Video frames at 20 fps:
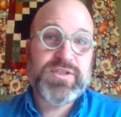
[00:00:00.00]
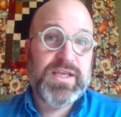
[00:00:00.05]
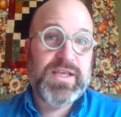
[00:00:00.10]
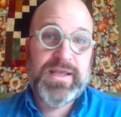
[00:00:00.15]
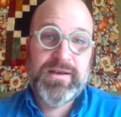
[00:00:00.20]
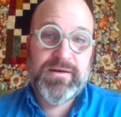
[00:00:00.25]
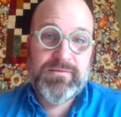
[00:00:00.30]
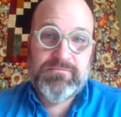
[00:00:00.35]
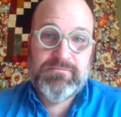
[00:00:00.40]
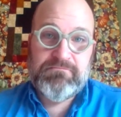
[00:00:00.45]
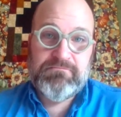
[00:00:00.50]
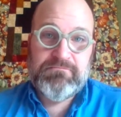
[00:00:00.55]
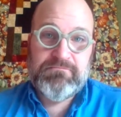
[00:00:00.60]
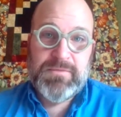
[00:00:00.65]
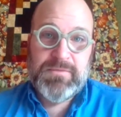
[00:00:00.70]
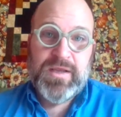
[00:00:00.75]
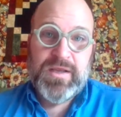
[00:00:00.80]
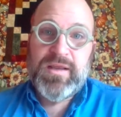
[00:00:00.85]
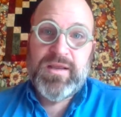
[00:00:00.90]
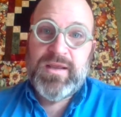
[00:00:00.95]
And
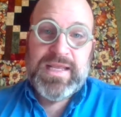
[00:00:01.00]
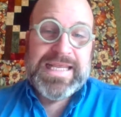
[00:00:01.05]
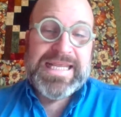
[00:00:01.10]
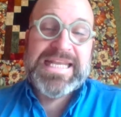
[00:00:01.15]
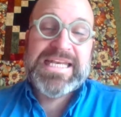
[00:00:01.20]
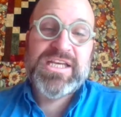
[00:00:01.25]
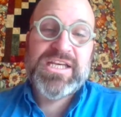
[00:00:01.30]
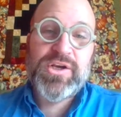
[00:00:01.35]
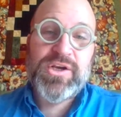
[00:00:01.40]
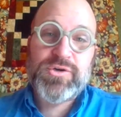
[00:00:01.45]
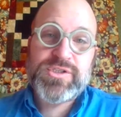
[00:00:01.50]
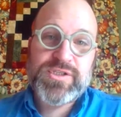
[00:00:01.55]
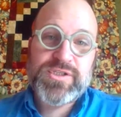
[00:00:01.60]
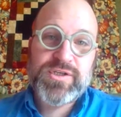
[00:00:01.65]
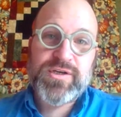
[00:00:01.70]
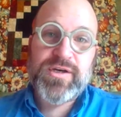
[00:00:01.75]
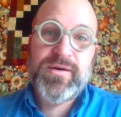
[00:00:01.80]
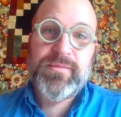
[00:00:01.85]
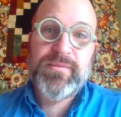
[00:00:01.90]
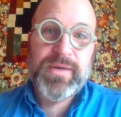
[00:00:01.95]
in years to
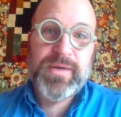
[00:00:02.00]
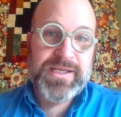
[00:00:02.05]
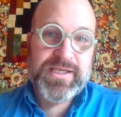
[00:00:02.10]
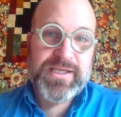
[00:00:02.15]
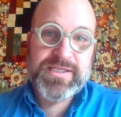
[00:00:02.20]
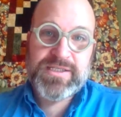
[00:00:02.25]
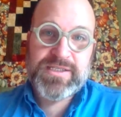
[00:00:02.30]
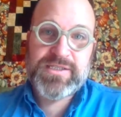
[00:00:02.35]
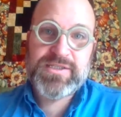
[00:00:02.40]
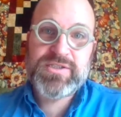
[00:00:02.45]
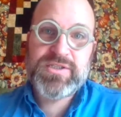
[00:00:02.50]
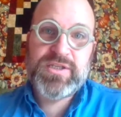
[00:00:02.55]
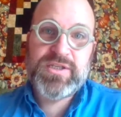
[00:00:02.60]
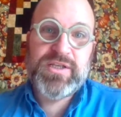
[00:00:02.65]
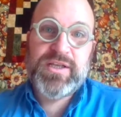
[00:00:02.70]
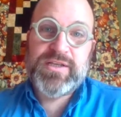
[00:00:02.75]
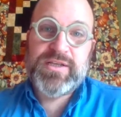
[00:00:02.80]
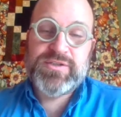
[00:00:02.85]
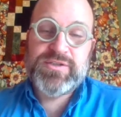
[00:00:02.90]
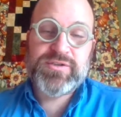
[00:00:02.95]
come, my guess is the
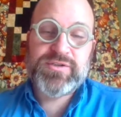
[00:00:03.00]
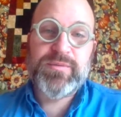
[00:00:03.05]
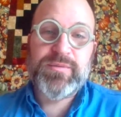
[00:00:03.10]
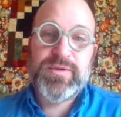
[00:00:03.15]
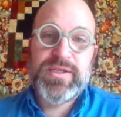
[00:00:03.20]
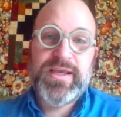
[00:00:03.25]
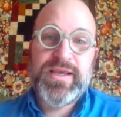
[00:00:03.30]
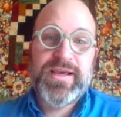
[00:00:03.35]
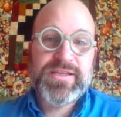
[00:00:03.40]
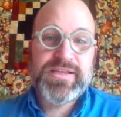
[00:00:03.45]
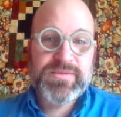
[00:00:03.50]
answer is going to be yes,